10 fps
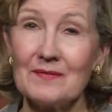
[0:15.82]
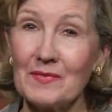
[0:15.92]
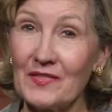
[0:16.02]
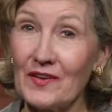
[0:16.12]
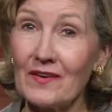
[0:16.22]

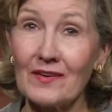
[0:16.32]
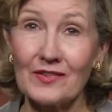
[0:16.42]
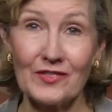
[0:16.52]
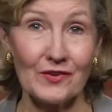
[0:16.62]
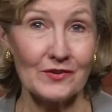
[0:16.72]
But there are
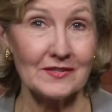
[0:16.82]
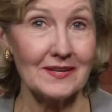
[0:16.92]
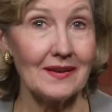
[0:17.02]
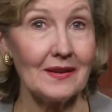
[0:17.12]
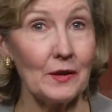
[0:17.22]

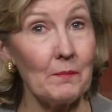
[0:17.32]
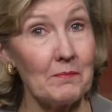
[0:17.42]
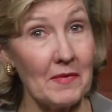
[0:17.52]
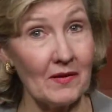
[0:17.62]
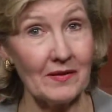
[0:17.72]
13
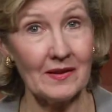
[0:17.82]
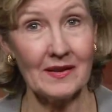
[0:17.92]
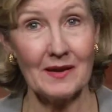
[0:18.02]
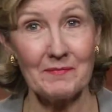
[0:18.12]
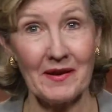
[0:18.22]

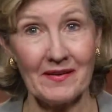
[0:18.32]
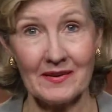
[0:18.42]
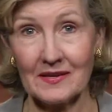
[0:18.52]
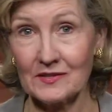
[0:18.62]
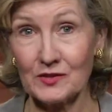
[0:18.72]
million
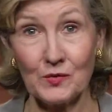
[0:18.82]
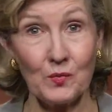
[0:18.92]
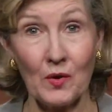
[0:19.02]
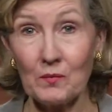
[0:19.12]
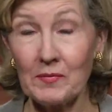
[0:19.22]
Americans who
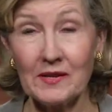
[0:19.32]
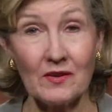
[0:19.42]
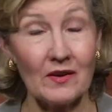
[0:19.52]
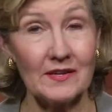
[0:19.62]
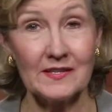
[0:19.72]
won't be
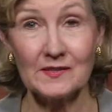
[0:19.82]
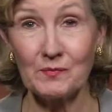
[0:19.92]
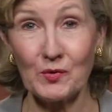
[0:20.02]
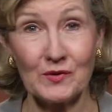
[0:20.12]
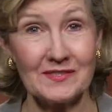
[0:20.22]
talking
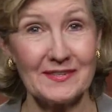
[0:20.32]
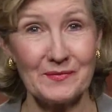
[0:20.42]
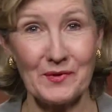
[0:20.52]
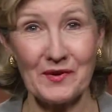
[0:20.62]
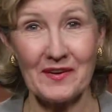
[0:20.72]
sports at
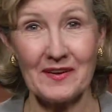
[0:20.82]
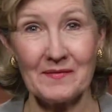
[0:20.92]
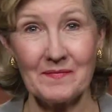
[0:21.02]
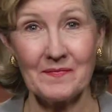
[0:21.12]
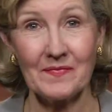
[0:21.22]
work.
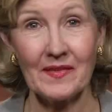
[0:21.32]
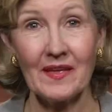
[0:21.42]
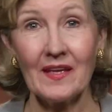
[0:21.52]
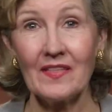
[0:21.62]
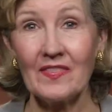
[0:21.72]

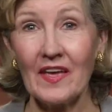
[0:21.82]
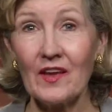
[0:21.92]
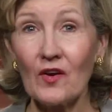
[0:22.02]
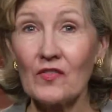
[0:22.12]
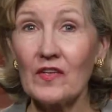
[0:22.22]

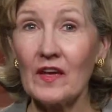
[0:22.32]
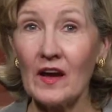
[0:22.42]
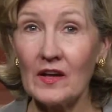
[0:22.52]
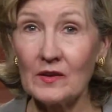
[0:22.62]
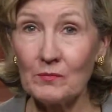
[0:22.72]
They are the
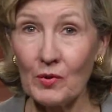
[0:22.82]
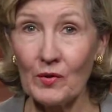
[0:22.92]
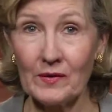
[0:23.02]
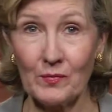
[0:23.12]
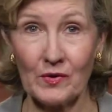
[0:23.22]

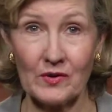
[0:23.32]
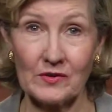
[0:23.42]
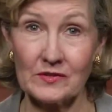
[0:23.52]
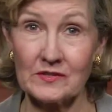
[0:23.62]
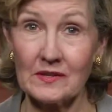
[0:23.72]
unemployed
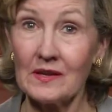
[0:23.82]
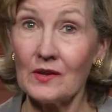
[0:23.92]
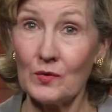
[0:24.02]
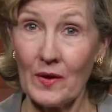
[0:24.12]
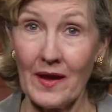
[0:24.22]
workers
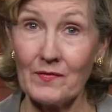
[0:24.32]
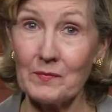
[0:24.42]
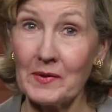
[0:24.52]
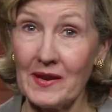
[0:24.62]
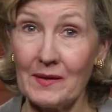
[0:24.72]
who
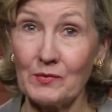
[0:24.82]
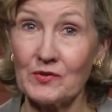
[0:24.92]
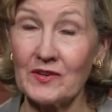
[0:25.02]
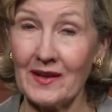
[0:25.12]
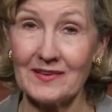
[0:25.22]
haven't been able
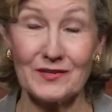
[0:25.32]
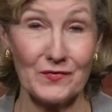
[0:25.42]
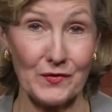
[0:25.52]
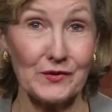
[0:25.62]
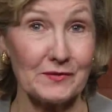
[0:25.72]
to get to
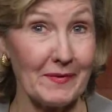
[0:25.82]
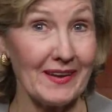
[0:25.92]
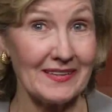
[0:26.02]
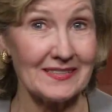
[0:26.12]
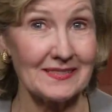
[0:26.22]
first
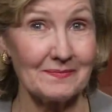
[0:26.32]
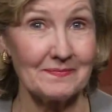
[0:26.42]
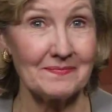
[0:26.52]
base.